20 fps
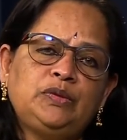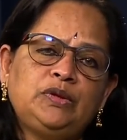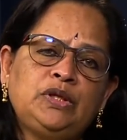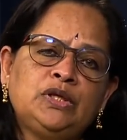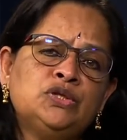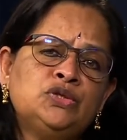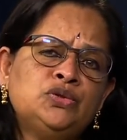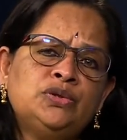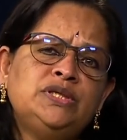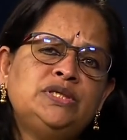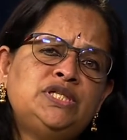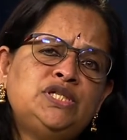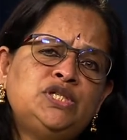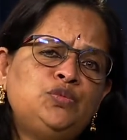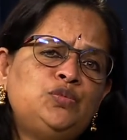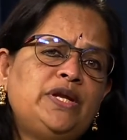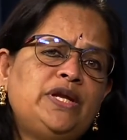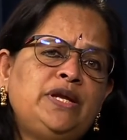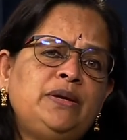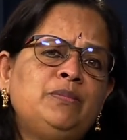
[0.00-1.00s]
So this is
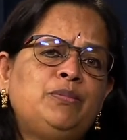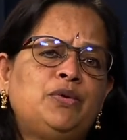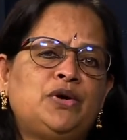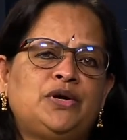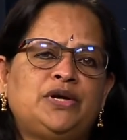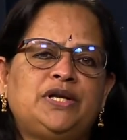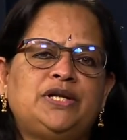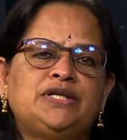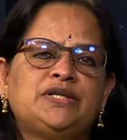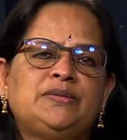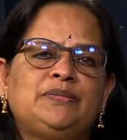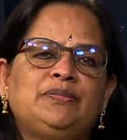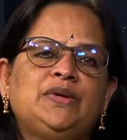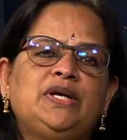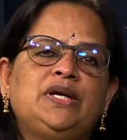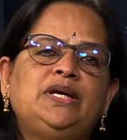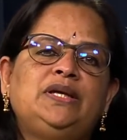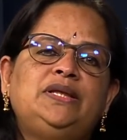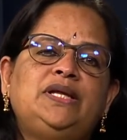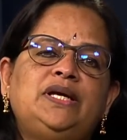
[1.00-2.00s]
very important.
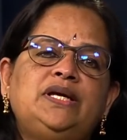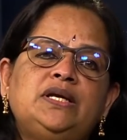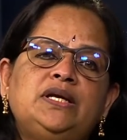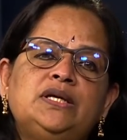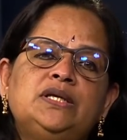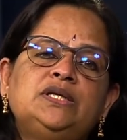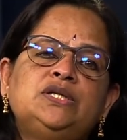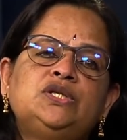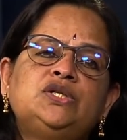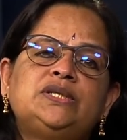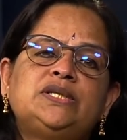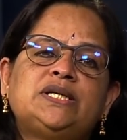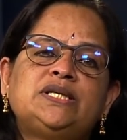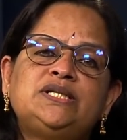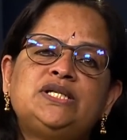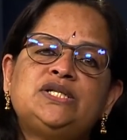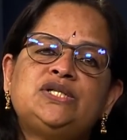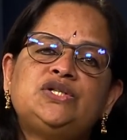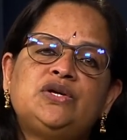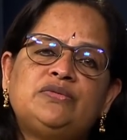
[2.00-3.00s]
Then
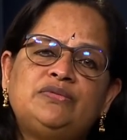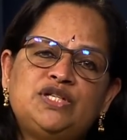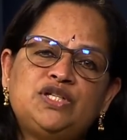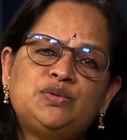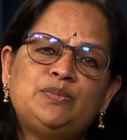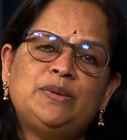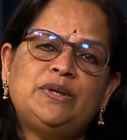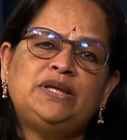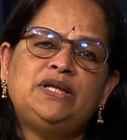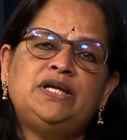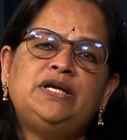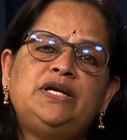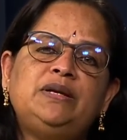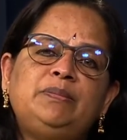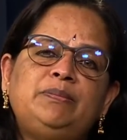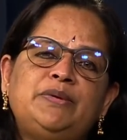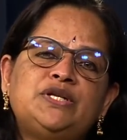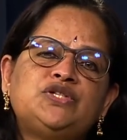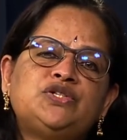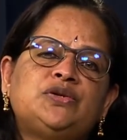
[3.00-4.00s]
success of this method
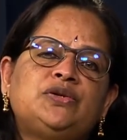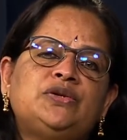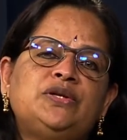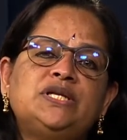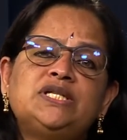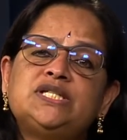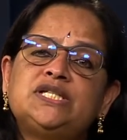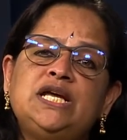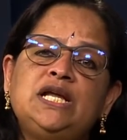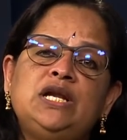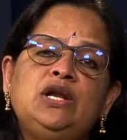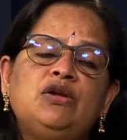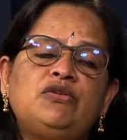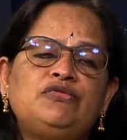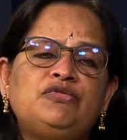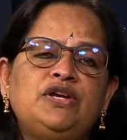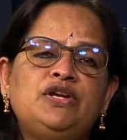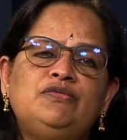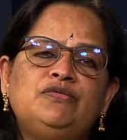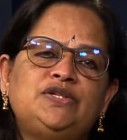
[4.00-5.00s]
depends on the skill of
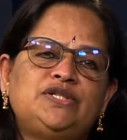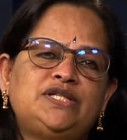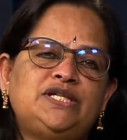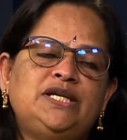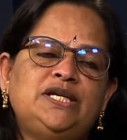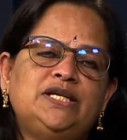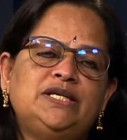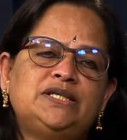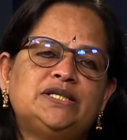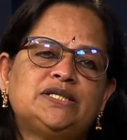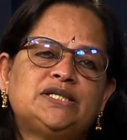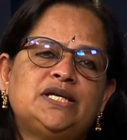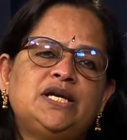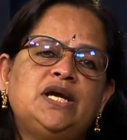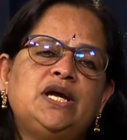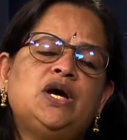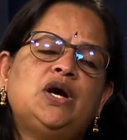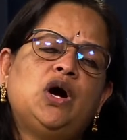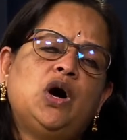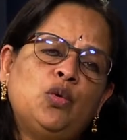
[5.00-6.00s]
investigators.
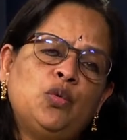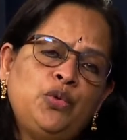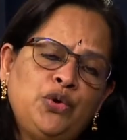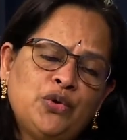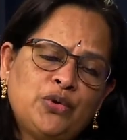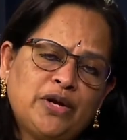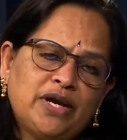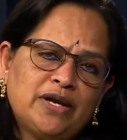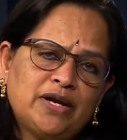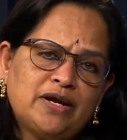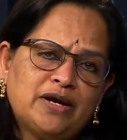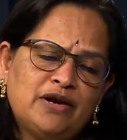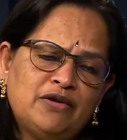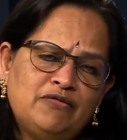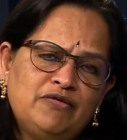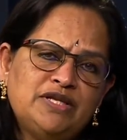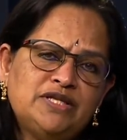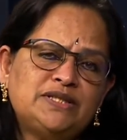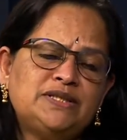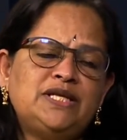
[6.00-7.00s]
How you can
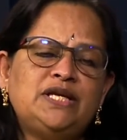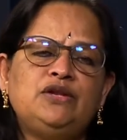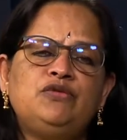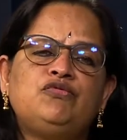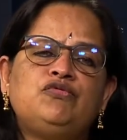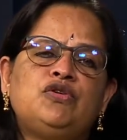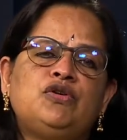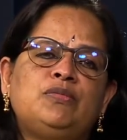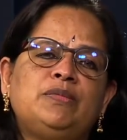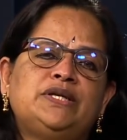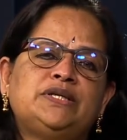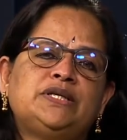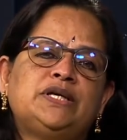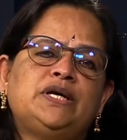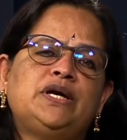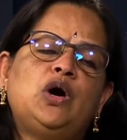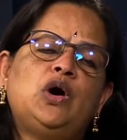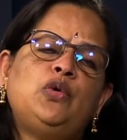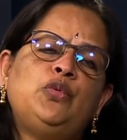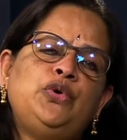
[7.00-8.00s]
convince the informant,
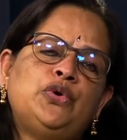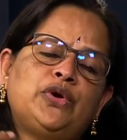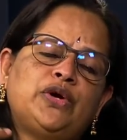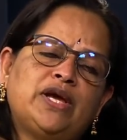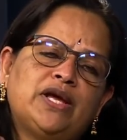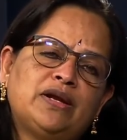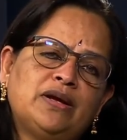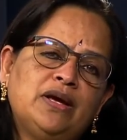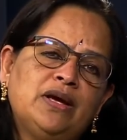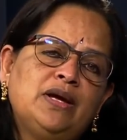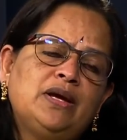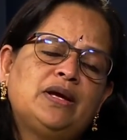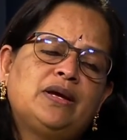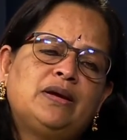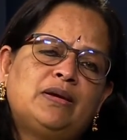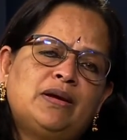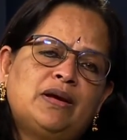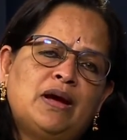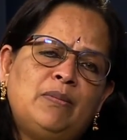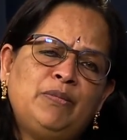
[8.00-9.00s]
how you can
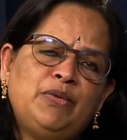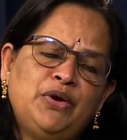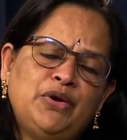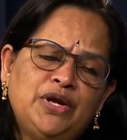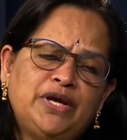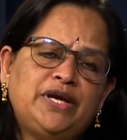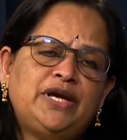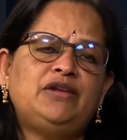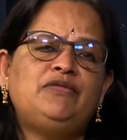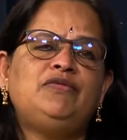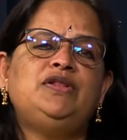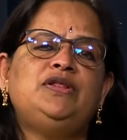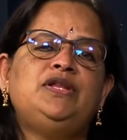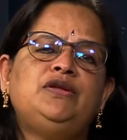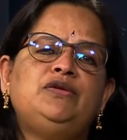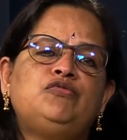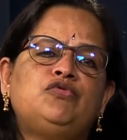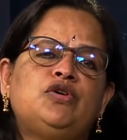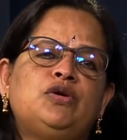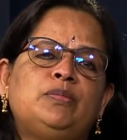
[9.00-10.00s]
communicate with the
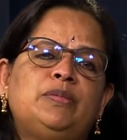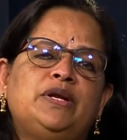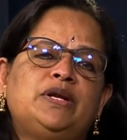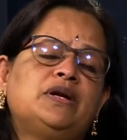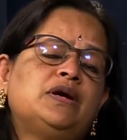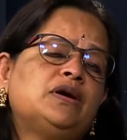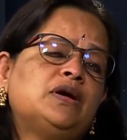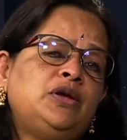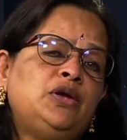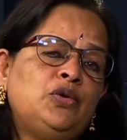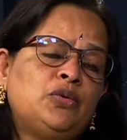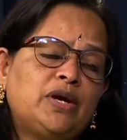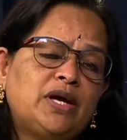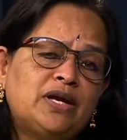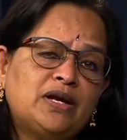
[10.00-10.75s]
informant. You can